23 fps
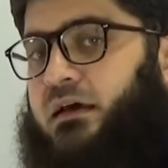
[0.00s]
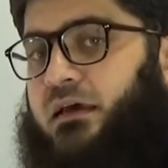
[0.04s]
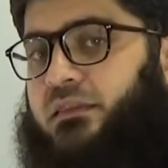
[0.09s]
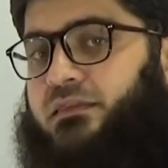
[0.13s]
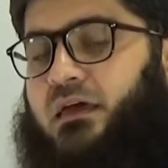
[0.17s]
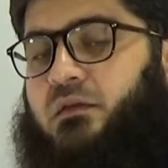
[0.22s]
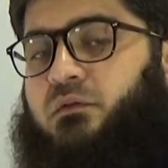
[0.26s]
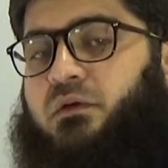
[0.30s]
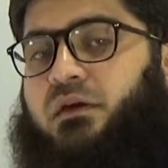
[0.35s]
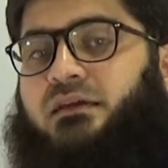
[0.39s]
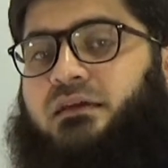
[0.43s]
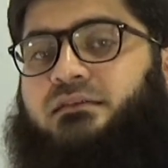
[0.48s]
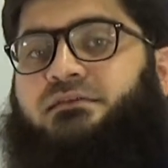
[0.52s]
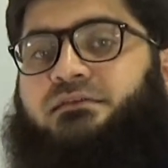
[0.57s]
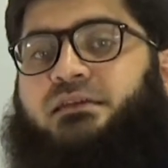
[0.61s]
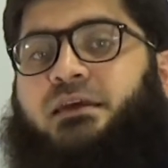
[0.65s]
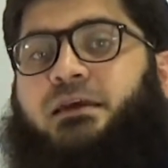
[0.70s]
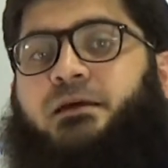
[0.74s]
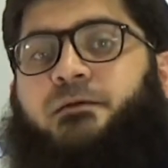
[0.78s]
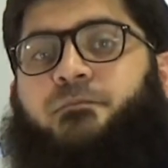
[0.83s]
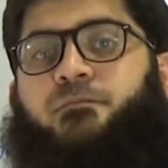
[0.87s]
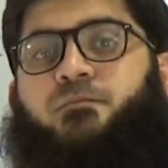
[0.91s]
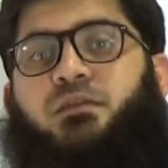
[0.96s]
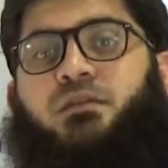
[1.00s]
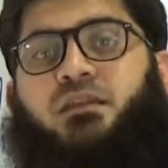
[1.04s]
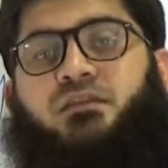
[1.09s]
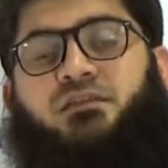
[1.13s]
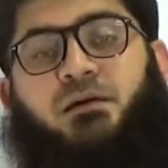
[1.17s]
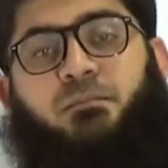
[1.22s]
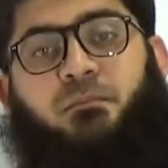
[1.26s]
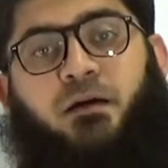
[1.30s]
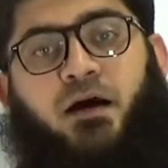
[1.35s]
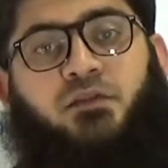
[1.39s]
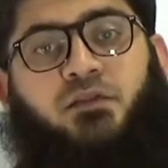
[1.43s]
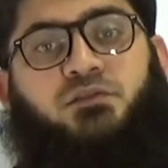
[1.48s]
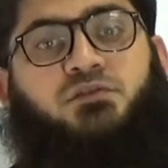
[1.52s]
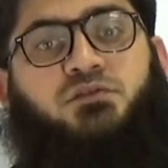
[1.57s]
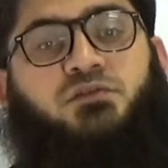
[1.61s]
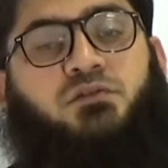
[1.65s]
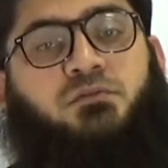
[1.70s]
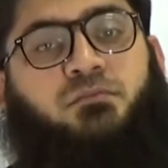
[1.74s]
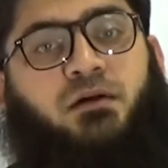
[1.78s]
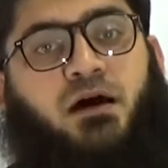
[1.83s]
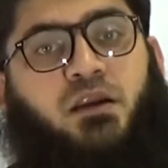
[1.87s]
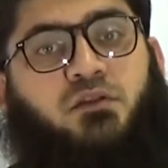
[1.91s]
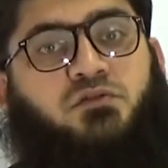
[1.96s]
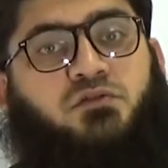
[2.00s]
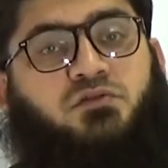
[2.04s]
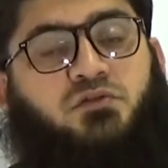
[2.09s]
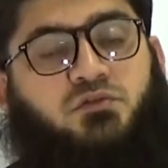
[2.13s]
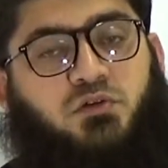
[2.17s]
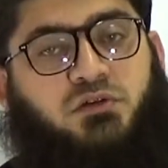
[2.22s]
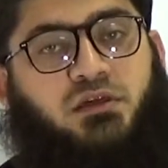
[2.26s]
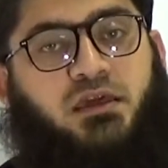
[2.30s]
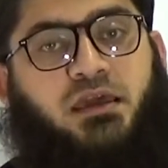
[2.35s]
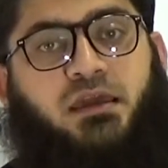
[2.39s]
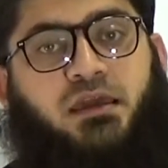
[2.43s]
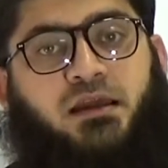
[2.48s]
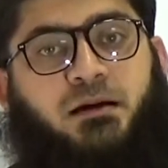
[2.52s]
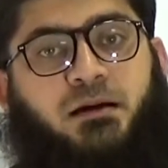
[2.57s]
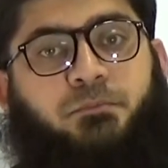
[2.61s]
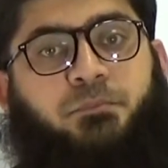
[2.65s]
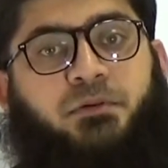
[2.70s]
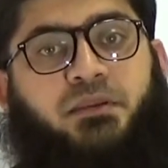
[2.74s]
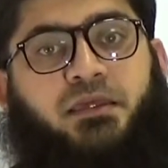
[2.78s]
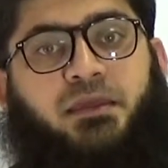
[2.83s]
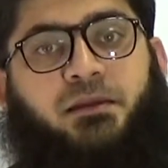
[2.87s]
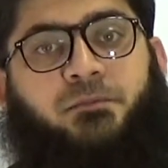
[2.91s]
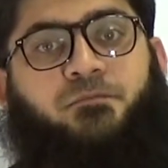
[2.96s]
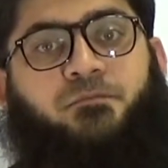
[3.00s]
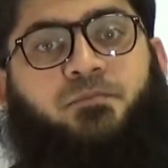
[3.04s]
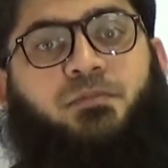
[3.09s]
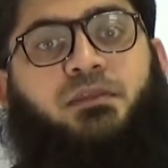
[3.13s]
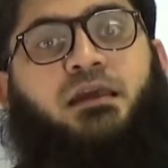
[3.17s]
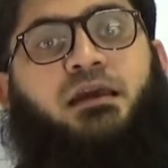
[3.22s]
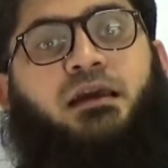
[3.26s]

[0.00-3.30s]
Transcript: Then we can see the Maruti Suzuki company.